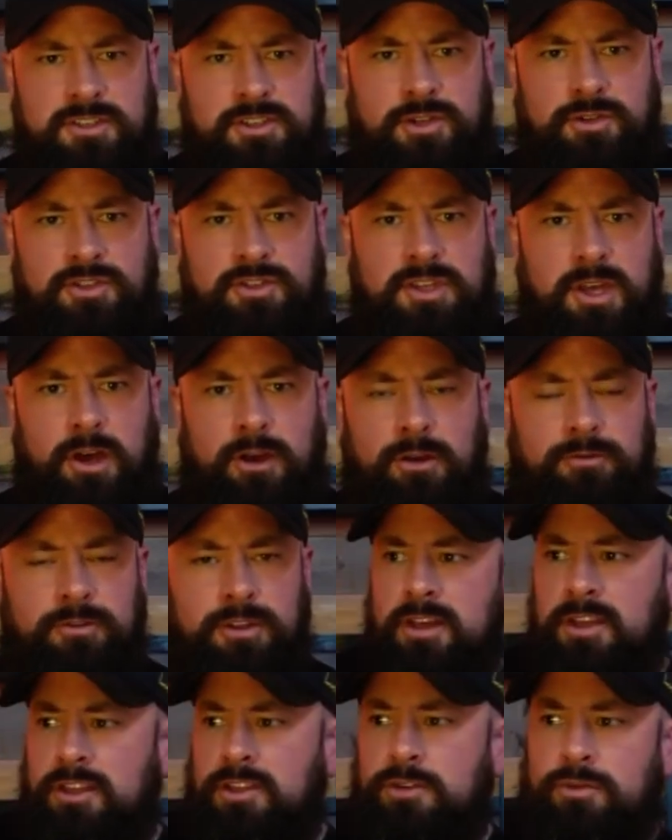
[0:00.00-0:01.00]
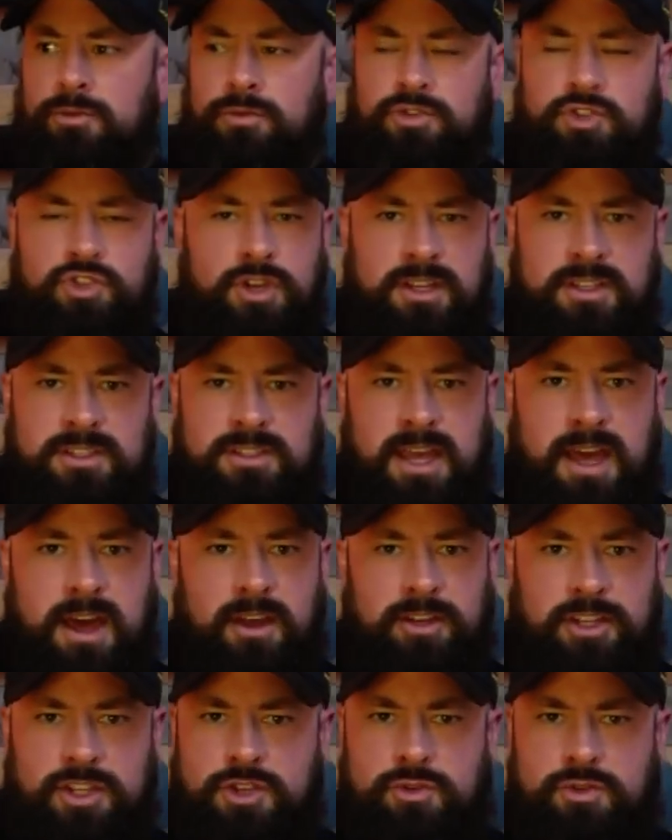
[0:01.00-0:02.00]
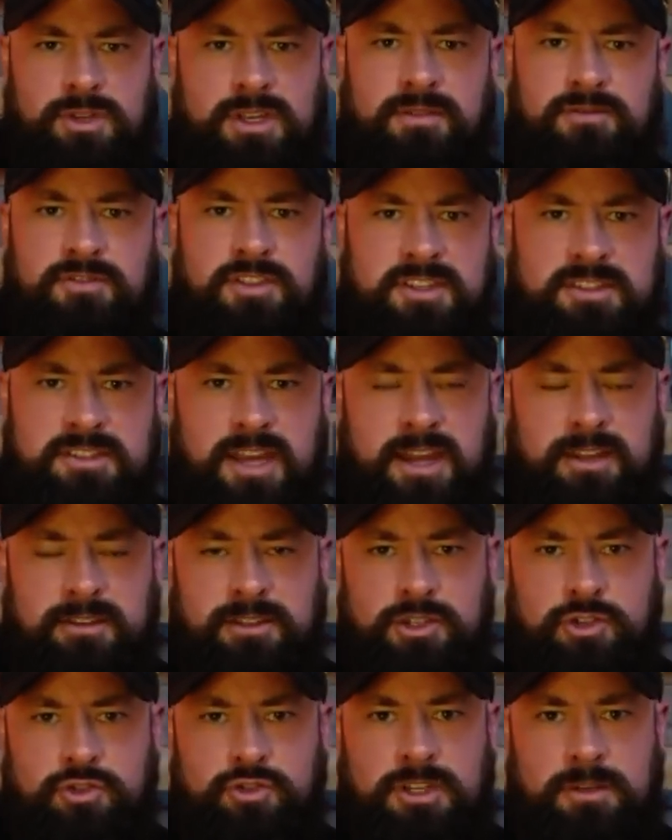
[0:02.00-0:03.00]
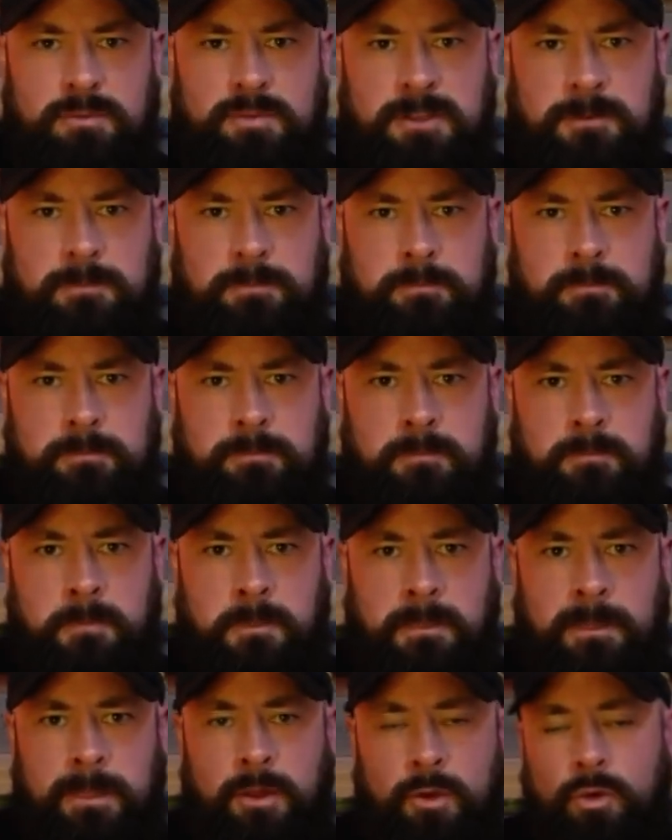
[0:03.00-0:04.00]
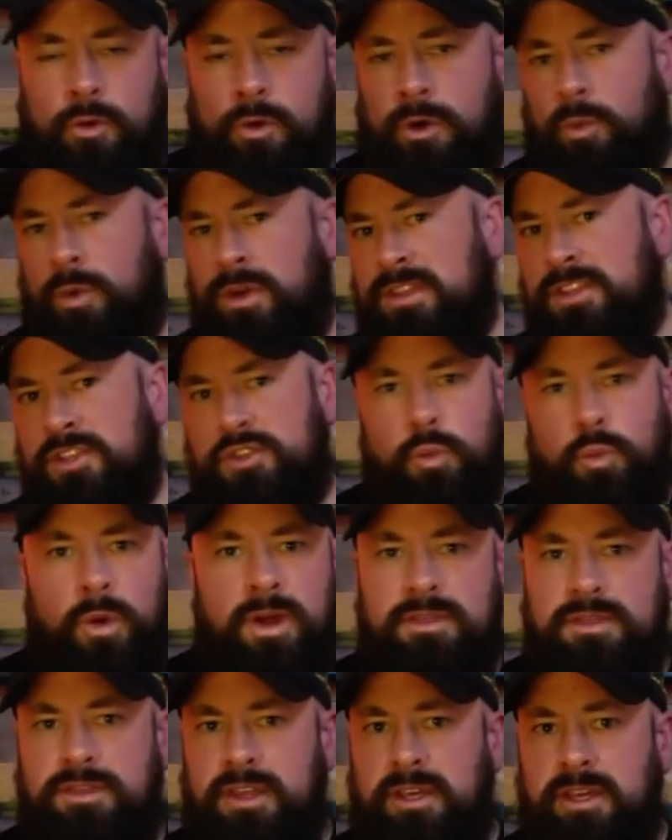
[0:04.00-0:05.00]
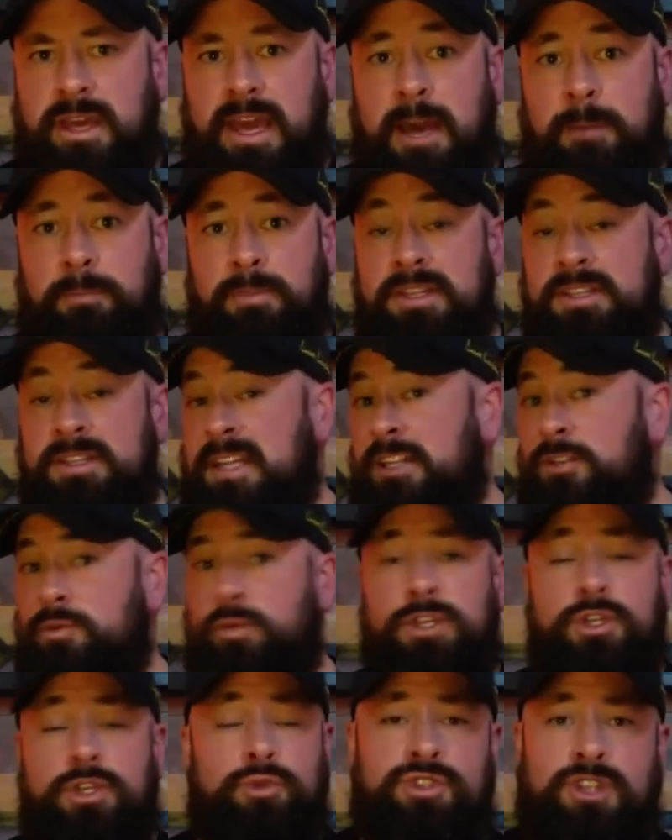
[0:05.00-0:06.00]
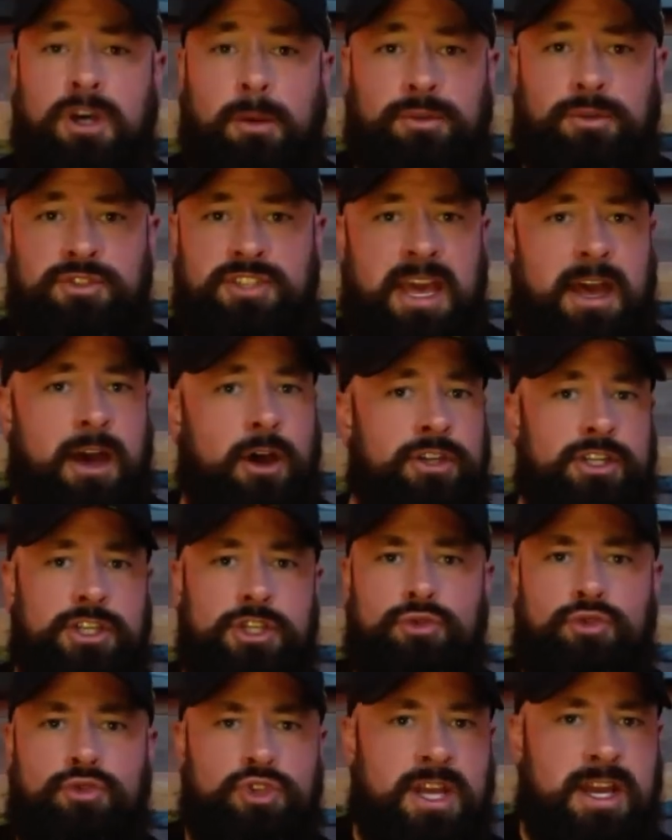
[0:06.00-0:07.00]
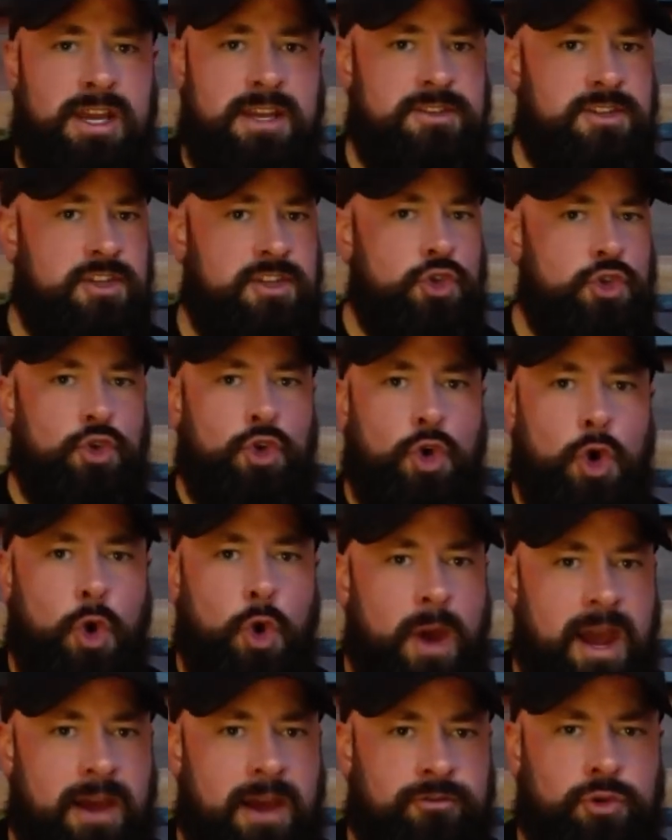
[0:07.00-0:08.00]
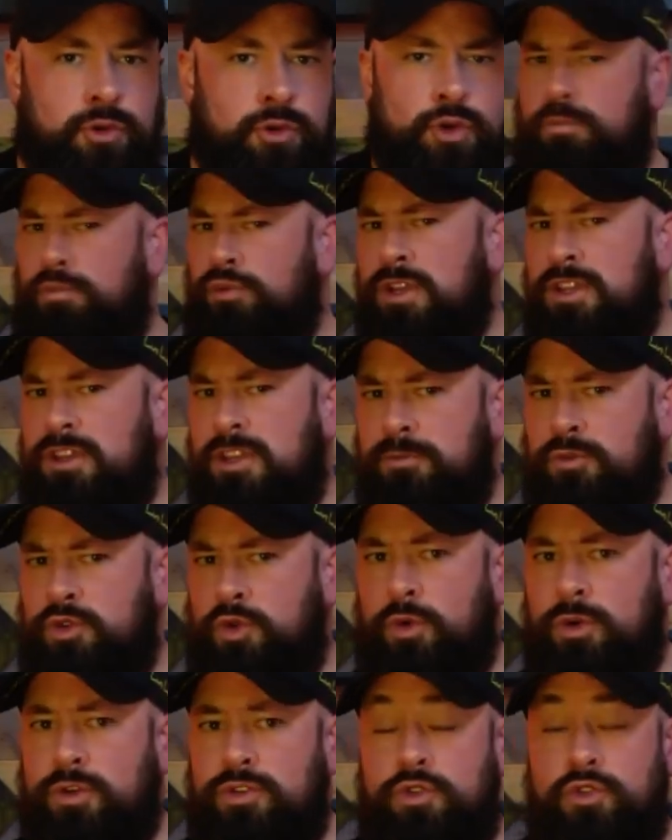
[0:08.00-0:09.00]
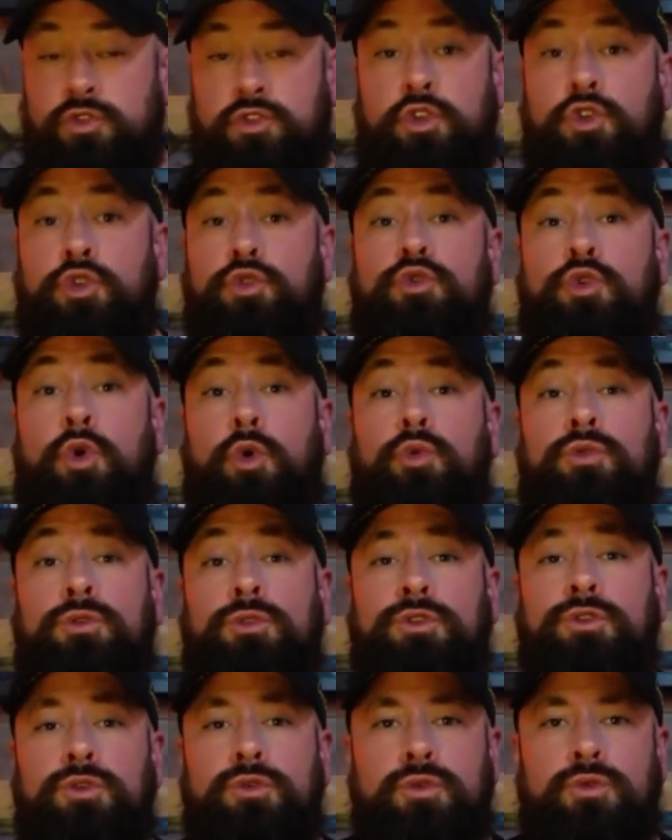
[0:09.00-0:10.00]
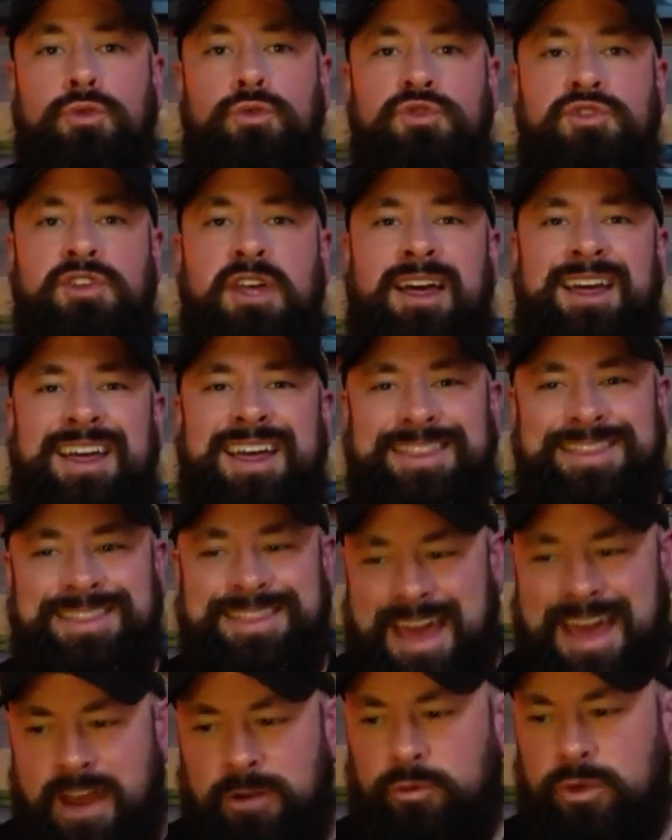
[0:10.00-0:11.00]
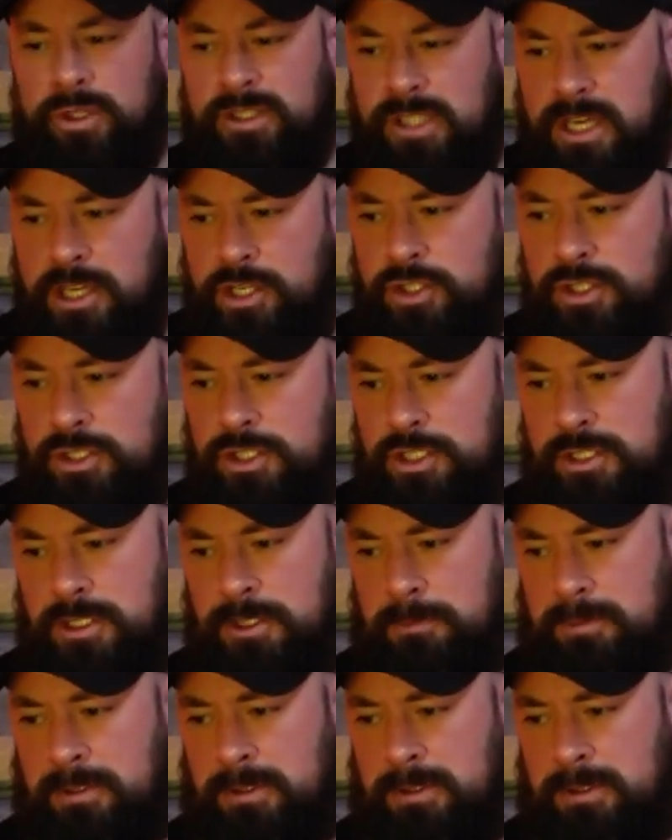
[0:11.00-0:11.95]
yourself and you shut down and you give the silent treatment. Or when this one thing happens, that's when you double down and you chase and you go after and you bring them towards you so you don't lose that relationship.